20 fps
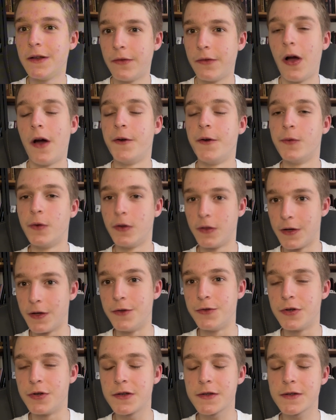
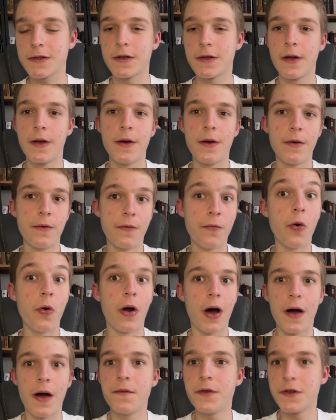non-religious,
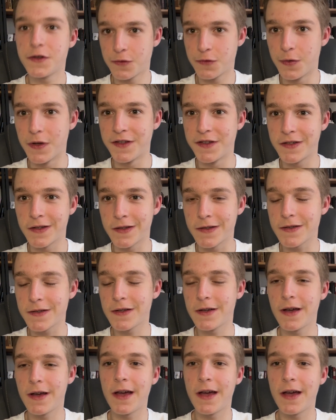for obvious reasons.